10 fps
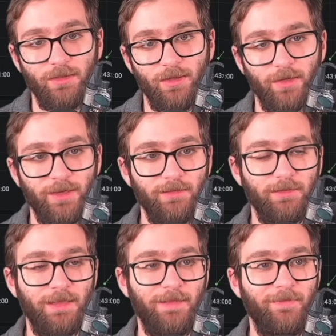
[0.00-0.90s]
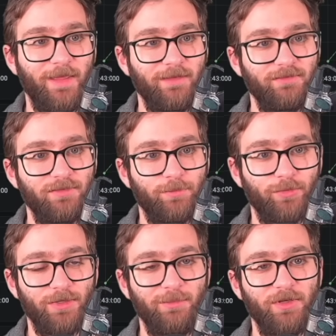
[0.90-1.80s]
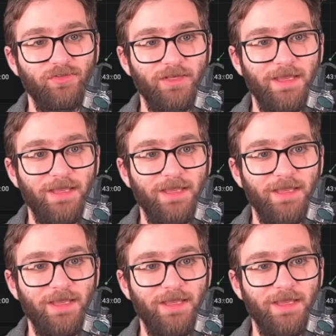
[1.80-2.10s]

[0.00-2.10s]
All right, and that's pretty much